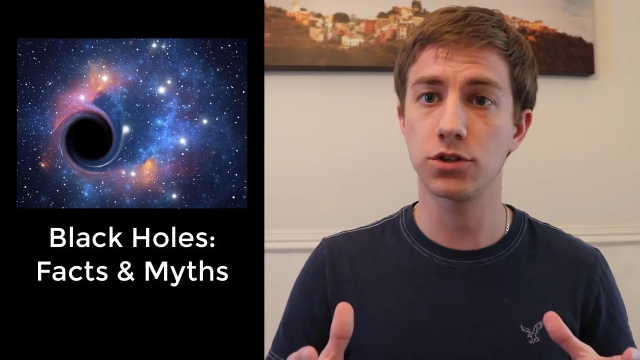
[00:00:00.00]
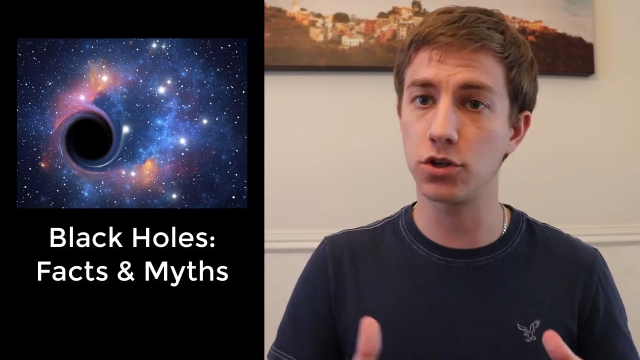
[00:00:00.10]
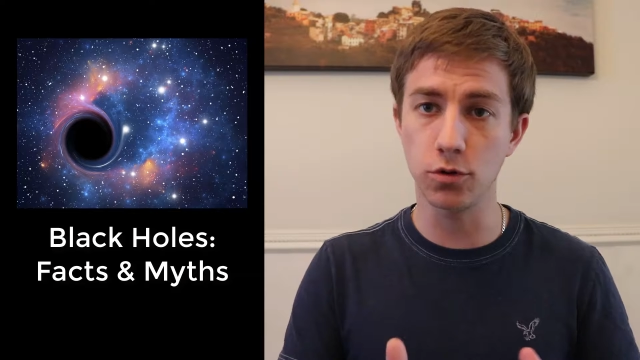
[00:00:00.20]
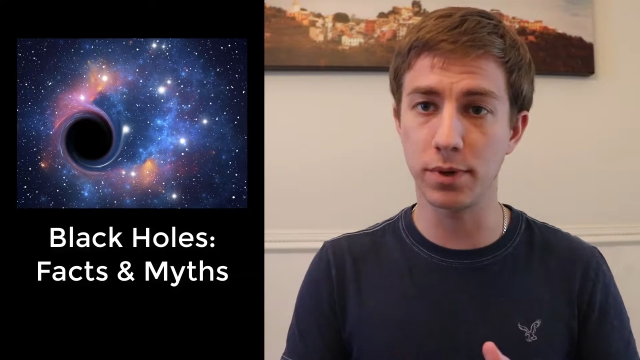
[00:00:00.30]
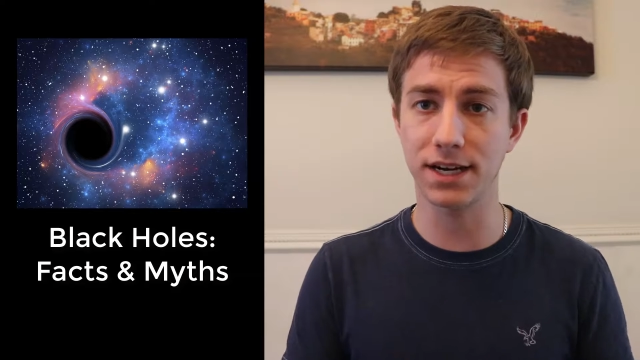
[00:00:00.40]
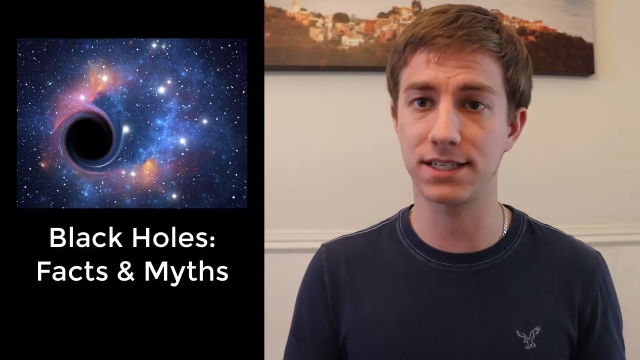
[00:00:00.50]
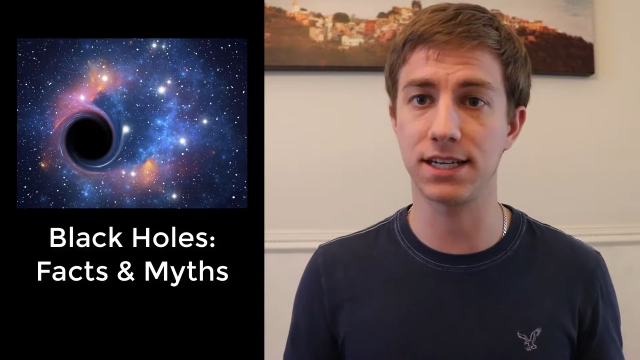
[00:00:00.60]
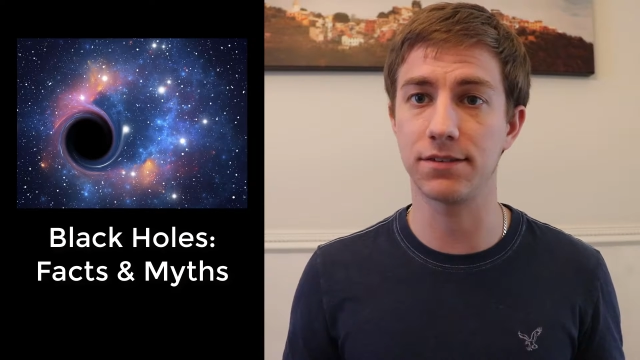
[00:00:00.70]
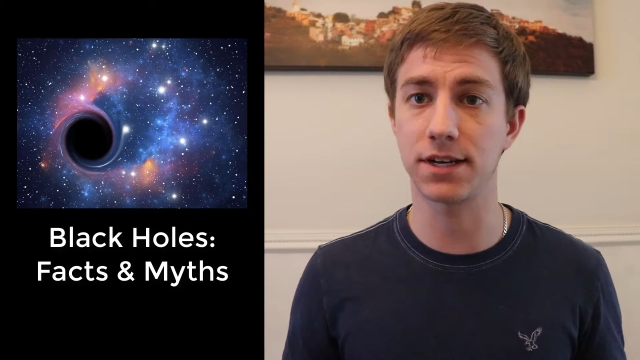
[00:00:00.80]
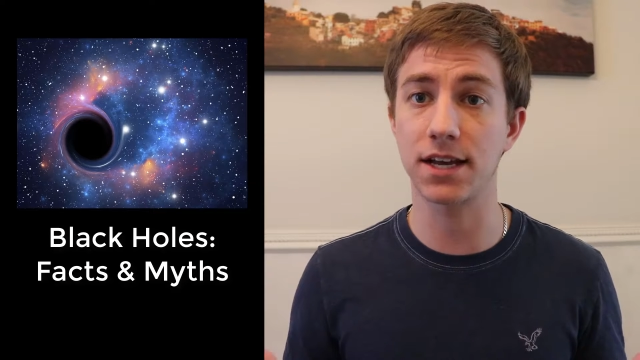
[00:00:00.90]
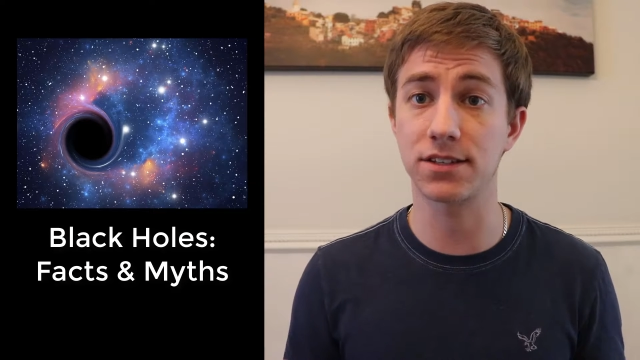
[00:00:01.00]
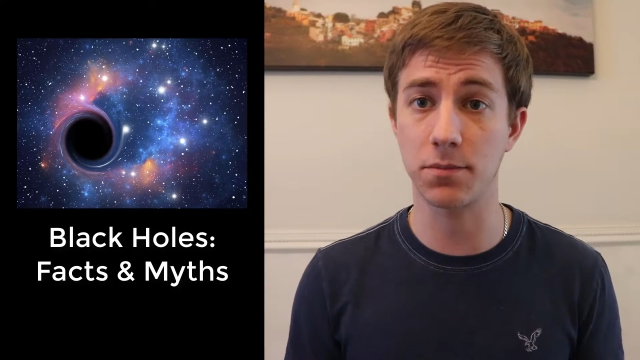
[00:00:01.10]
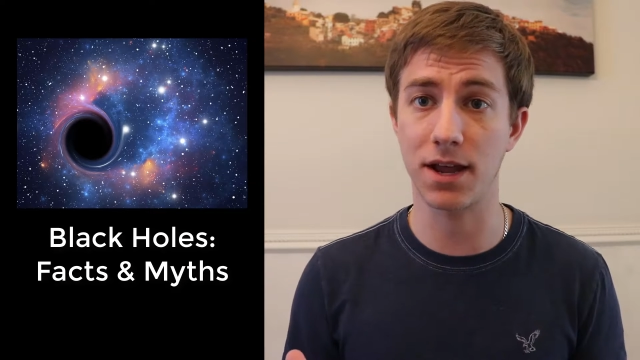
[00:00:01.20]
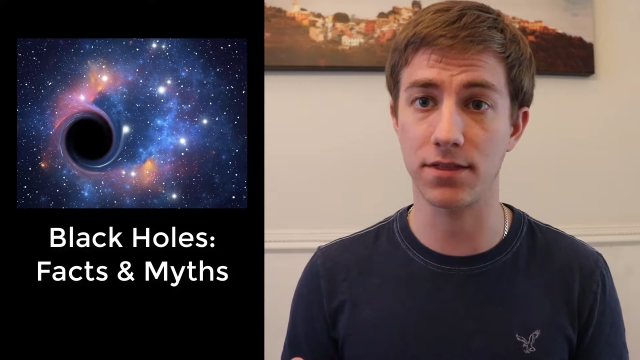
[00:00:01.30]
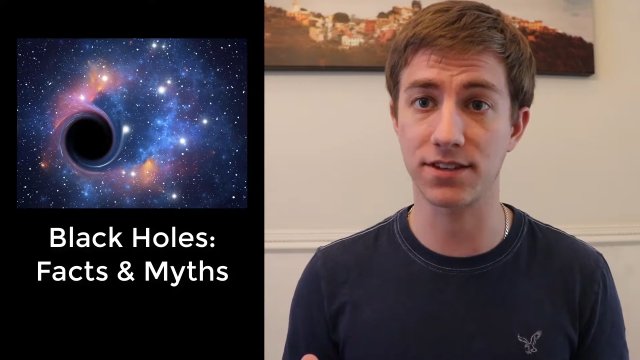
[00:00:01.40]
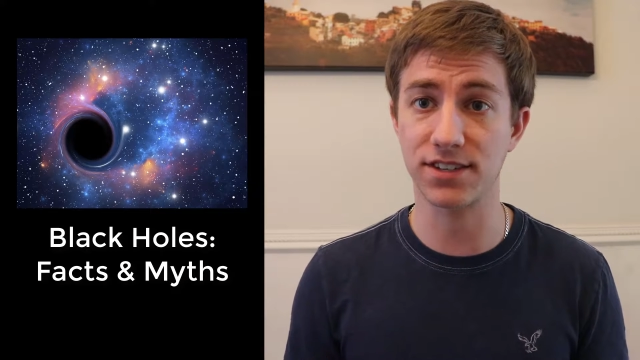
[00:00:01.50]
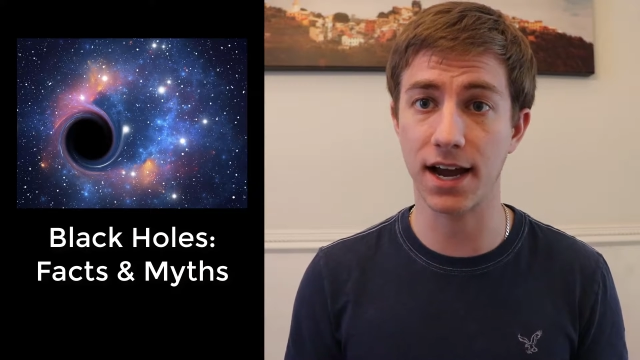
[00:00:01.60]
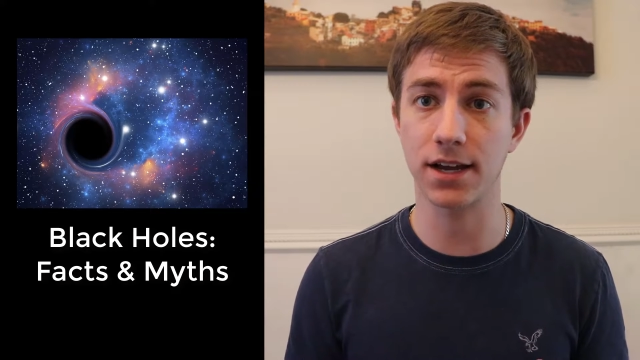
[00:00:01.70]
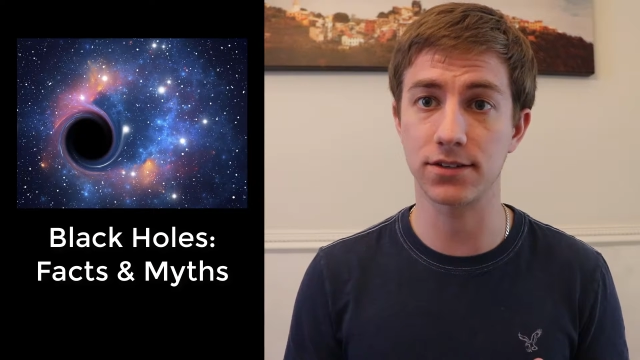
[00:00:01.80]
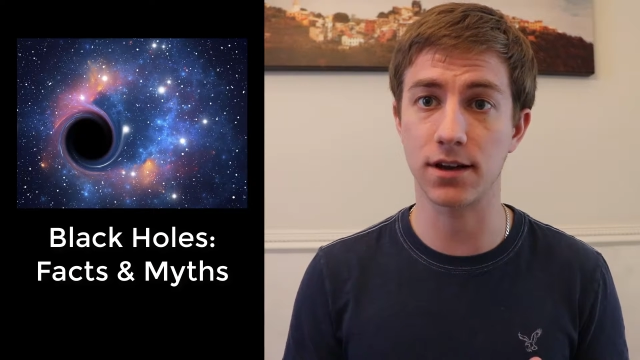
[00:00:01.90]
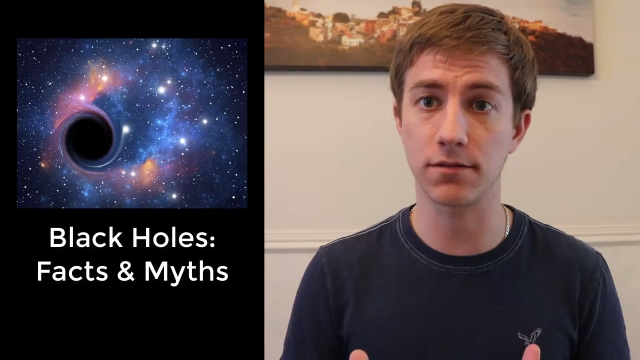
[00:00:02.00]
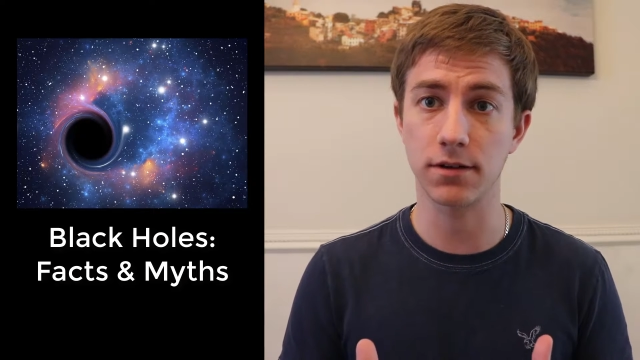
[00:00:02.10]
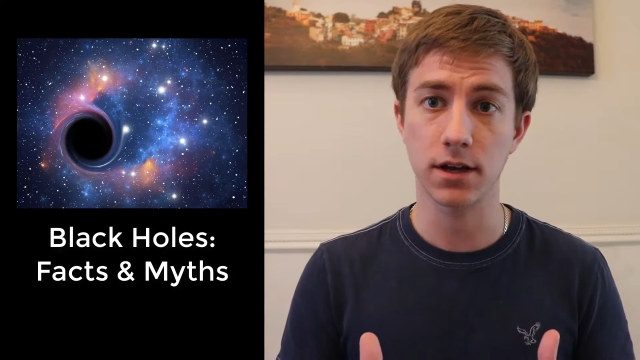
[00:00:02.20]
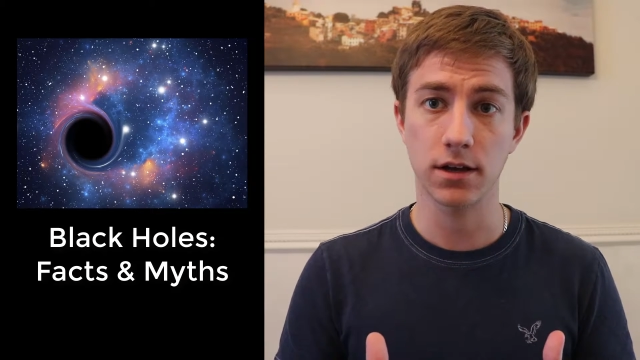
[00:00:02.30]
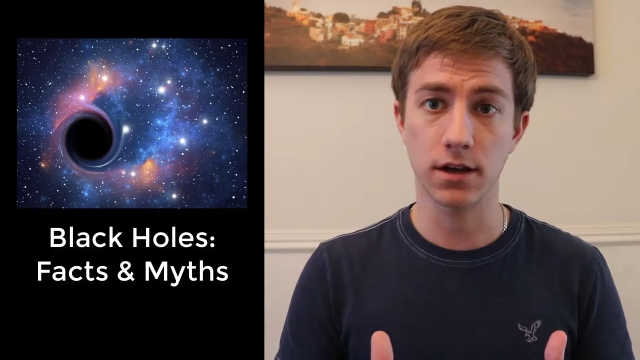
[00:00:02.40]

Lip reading: too big to even estimate the size of.